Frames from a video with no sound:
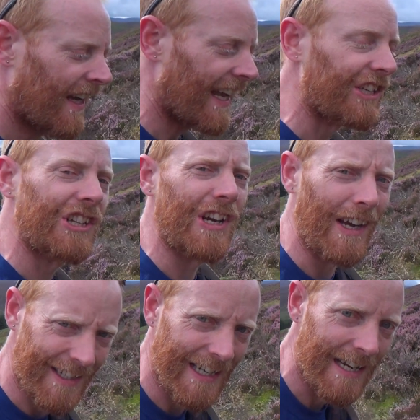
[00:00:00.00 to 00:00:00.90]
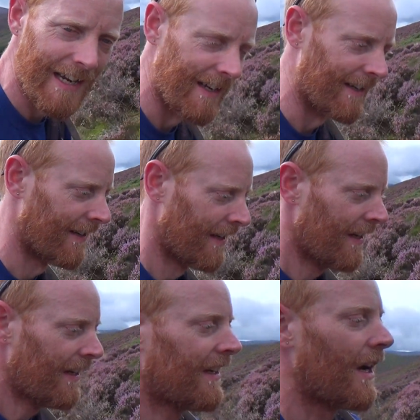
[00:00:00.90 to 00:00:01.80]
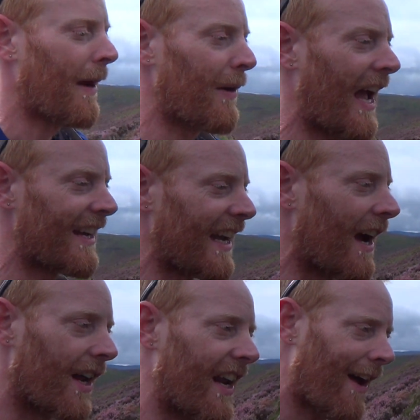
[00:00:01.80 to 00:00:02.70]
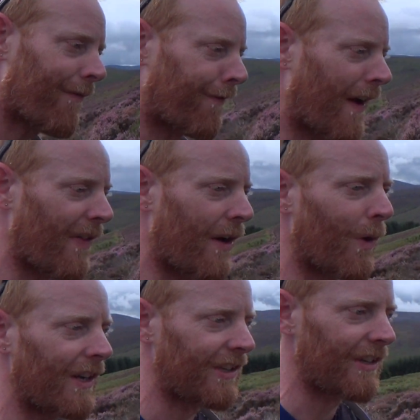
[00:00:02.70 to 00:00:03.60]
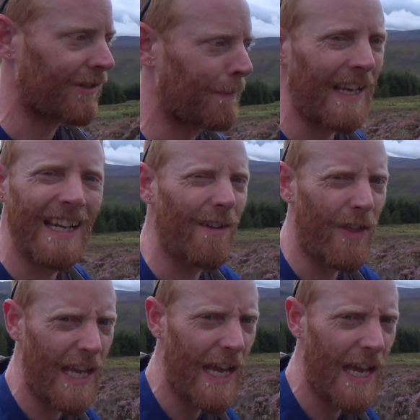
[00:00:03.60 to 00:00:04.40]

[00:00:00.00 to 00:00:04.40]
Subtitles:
excited about heading out, and I haven't felt that way since the beginning of the